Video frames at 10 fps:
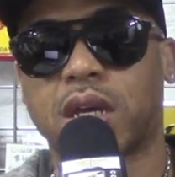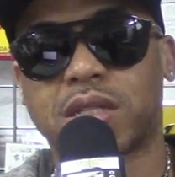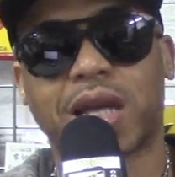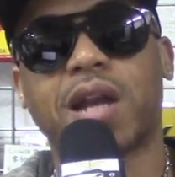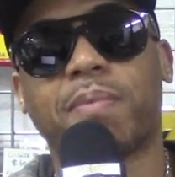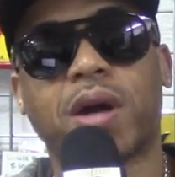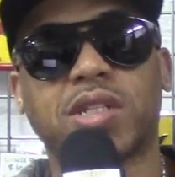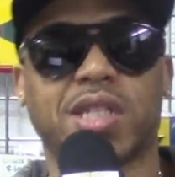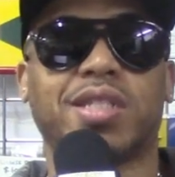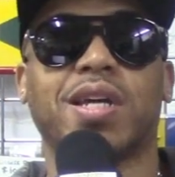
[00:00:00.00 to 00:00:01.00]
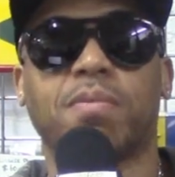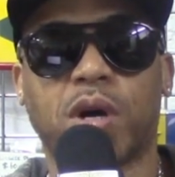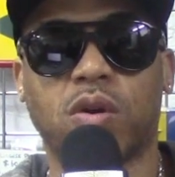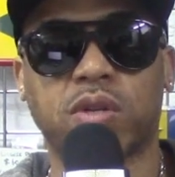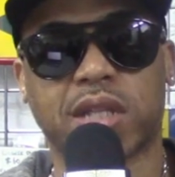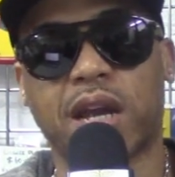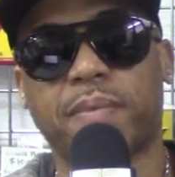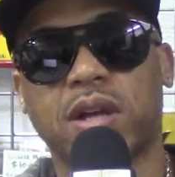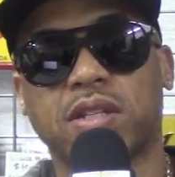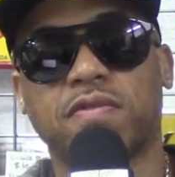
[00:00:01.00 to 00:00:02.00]
It's not about your demo. It's not
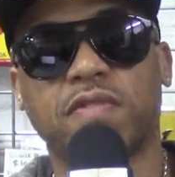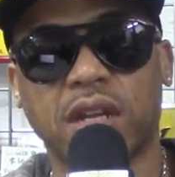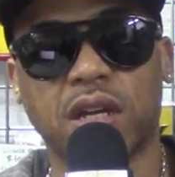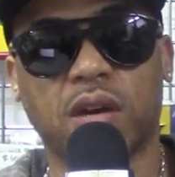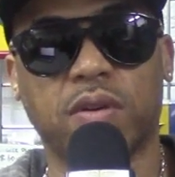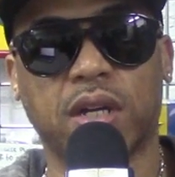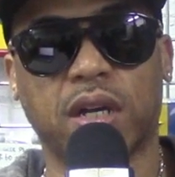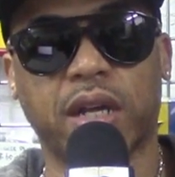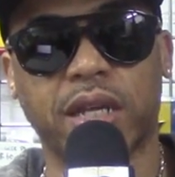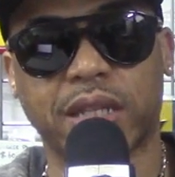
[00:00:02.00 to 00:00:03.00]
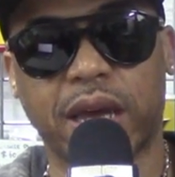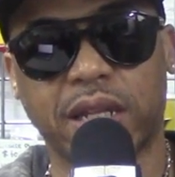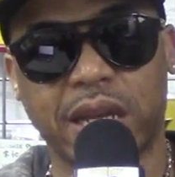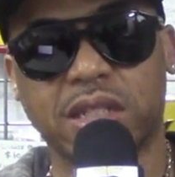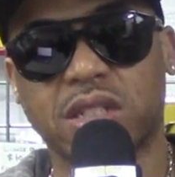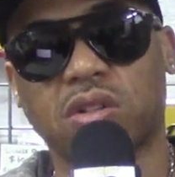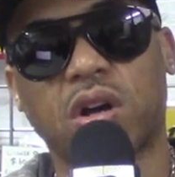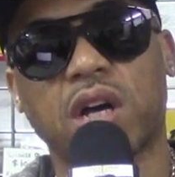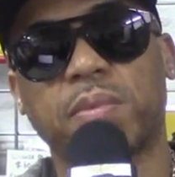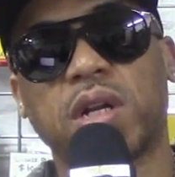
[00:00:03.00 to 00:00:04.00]
about your video or nothing like that. Let's just
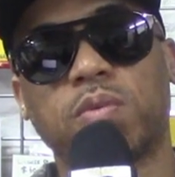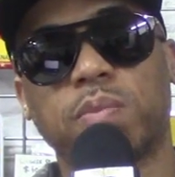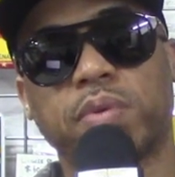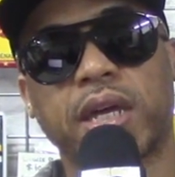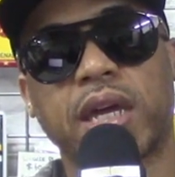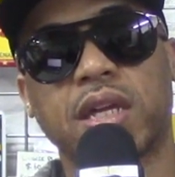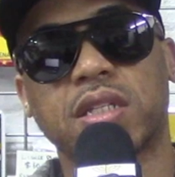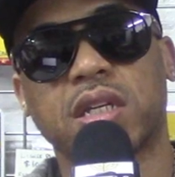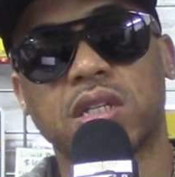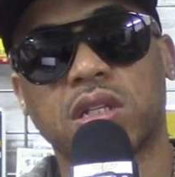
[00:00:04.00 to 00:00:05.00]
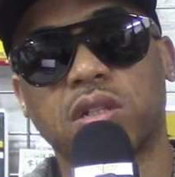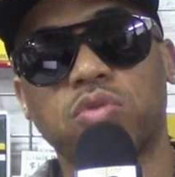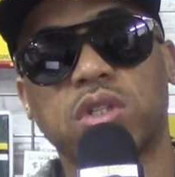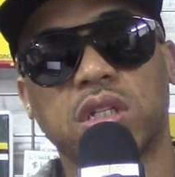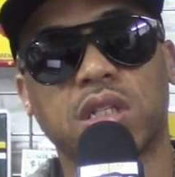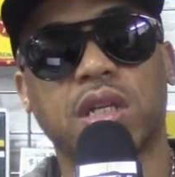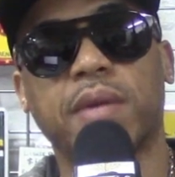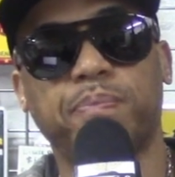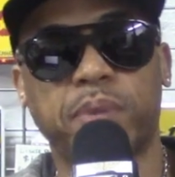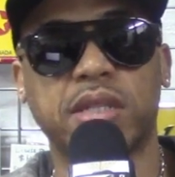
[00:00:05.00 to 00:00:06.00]
start coming up with plans and solutions to
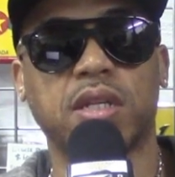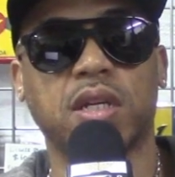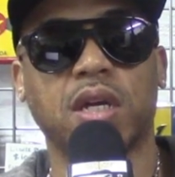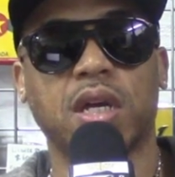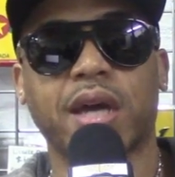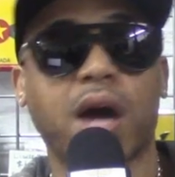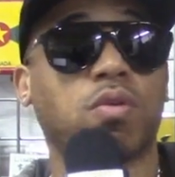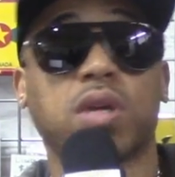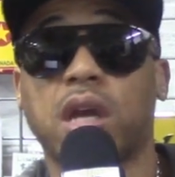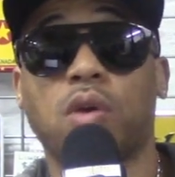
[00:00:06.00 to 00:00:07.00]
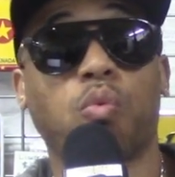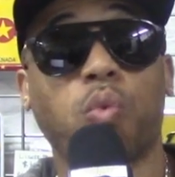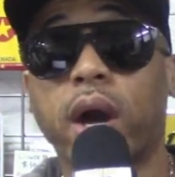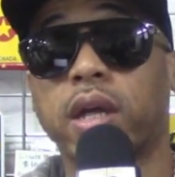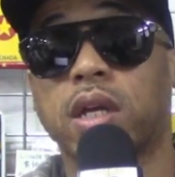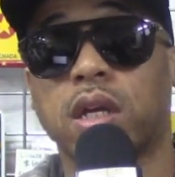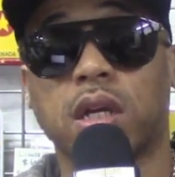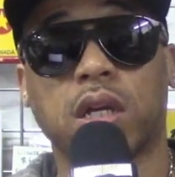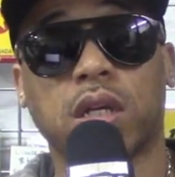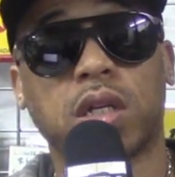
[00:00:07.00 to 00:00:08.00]
get busy. I don't care what
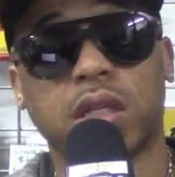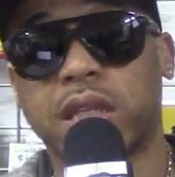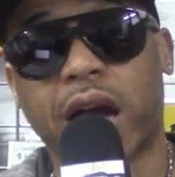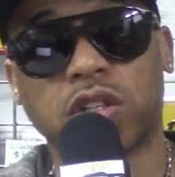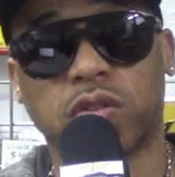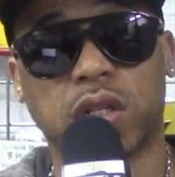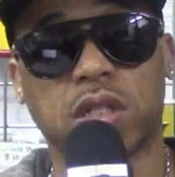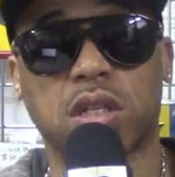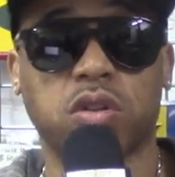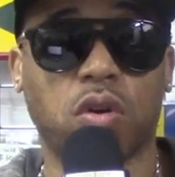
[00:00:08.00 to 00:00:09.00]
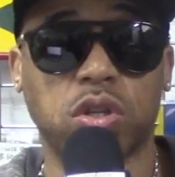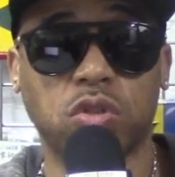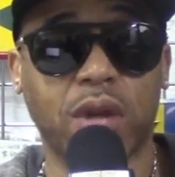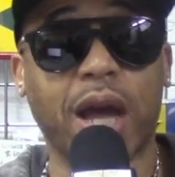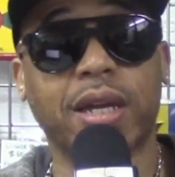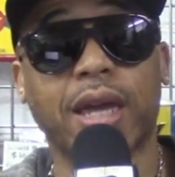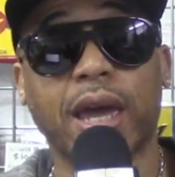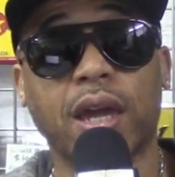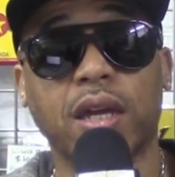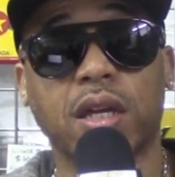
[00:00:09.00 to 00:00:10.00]
your doctrine is. As long as you're not
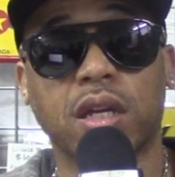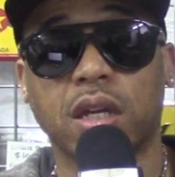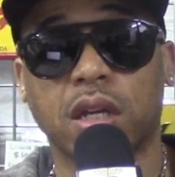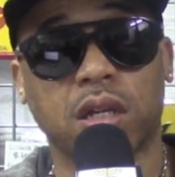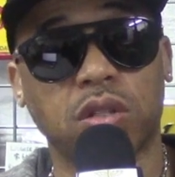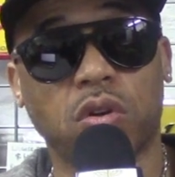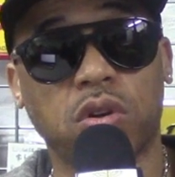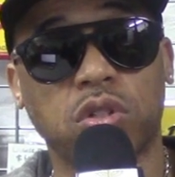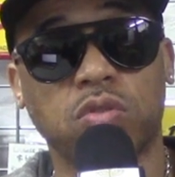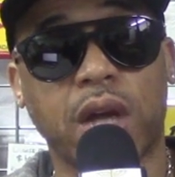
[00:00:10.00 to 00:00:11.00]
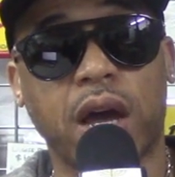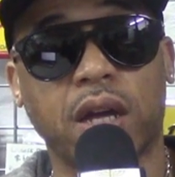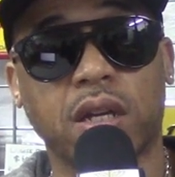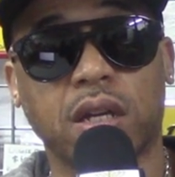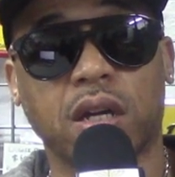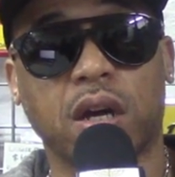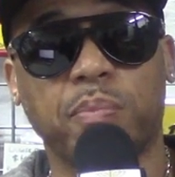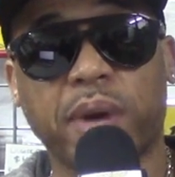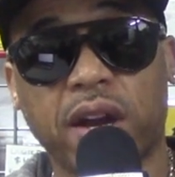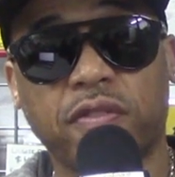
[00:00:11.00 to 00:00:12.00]
gay, as long as you're not
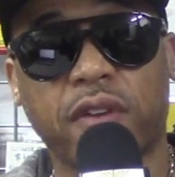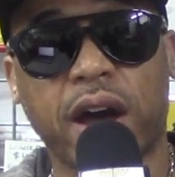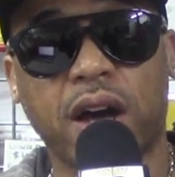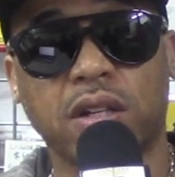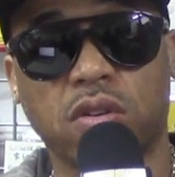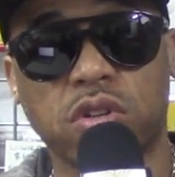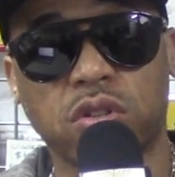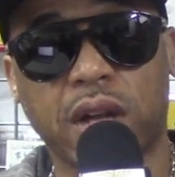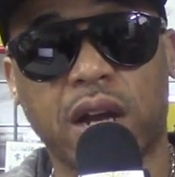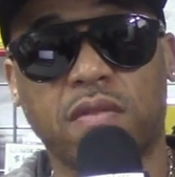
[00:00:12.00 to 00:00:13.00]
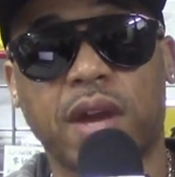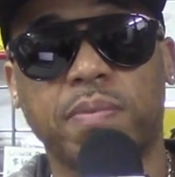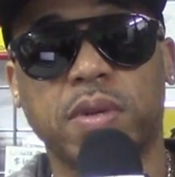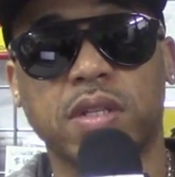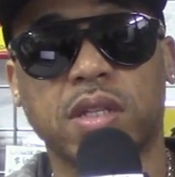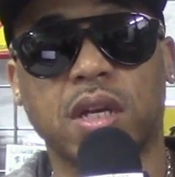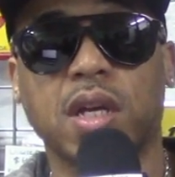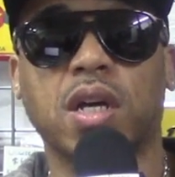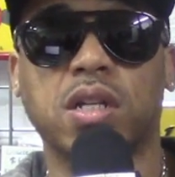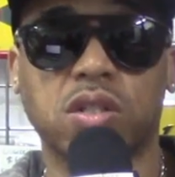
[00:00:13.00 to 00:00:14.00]
a pedophile, as long as you're not a rapist,
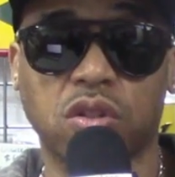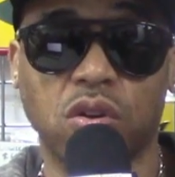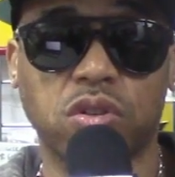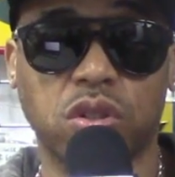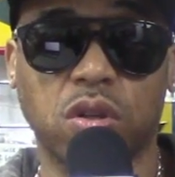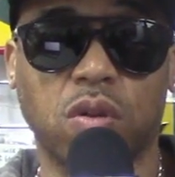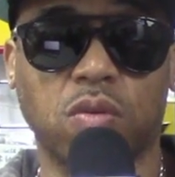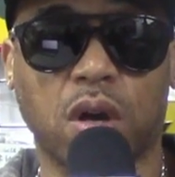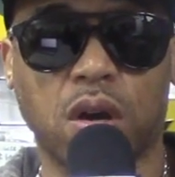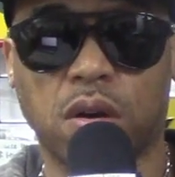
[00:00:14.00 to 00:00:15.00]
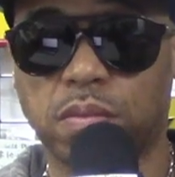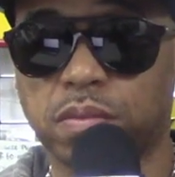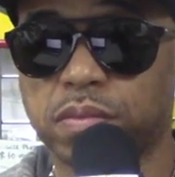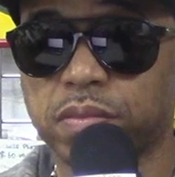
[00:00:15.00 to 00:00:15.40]
and as long as you don't um,